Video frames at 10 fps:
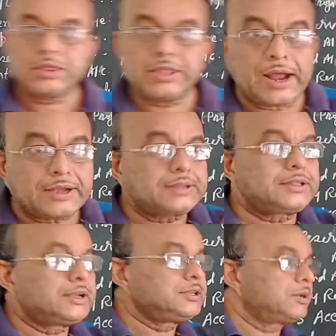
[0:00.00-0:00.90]
That is
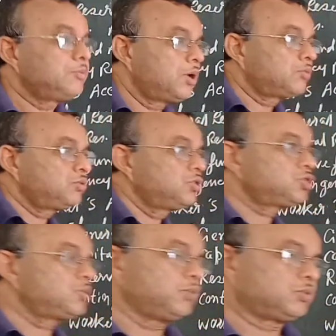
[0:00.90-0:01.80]
the reserve you have to
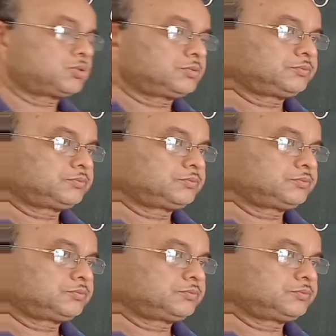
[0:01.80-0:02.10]
distribute.